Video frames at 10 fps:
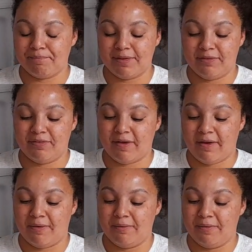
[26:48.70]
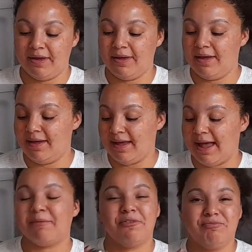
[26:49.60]
So
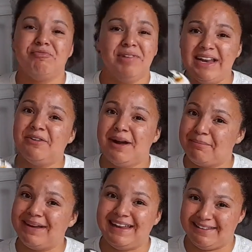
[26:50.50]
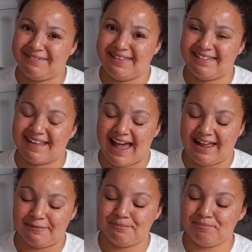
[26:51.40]
I'm really quite pleased with this
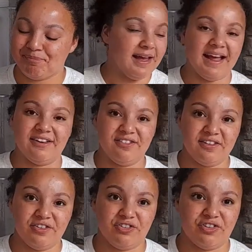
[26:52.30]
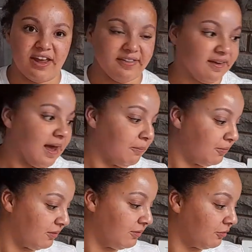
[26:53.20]
guy. I'm just going to check the camera
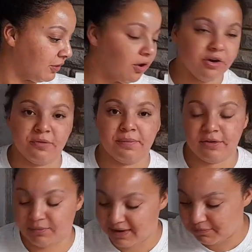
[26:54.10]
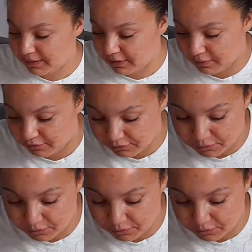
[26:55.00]
is still recording because we have been going for a